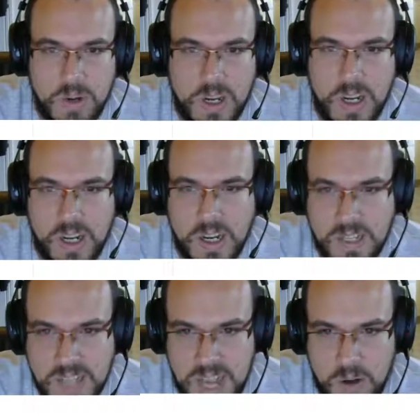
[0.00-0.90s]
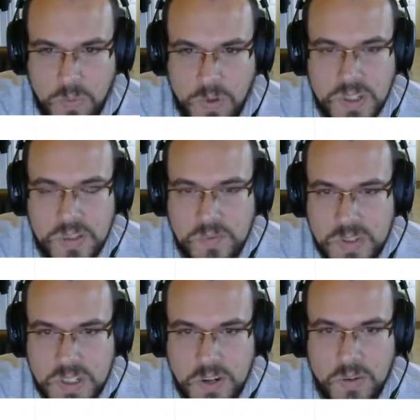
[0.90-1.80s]
and then downwards.
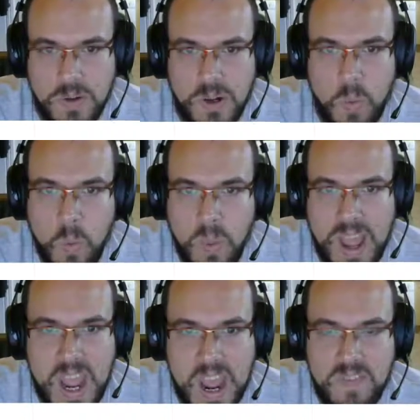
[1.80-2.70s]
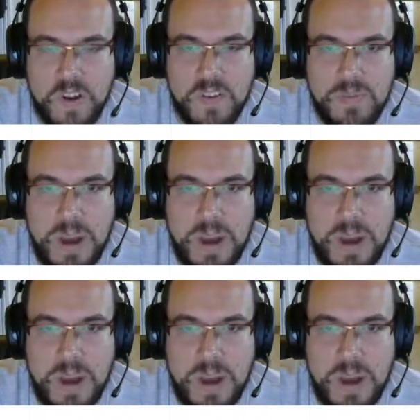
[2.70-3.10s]
So all the airflow